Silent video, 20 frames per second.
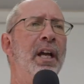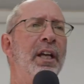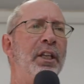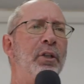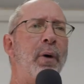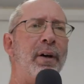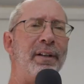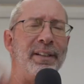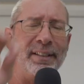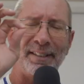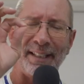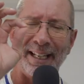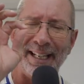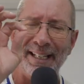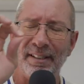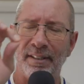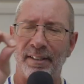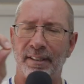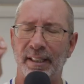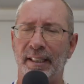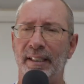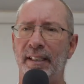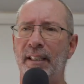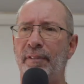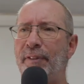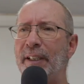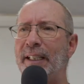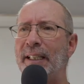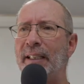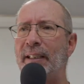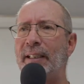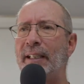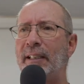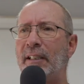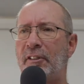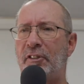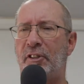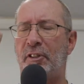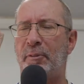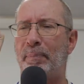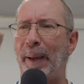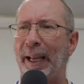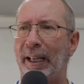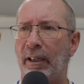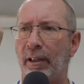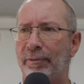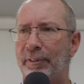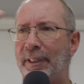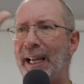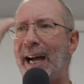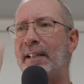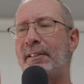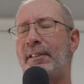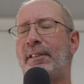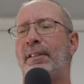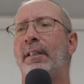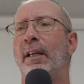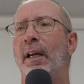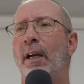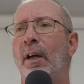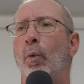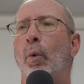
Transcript: you are an insignificant little speck of dust.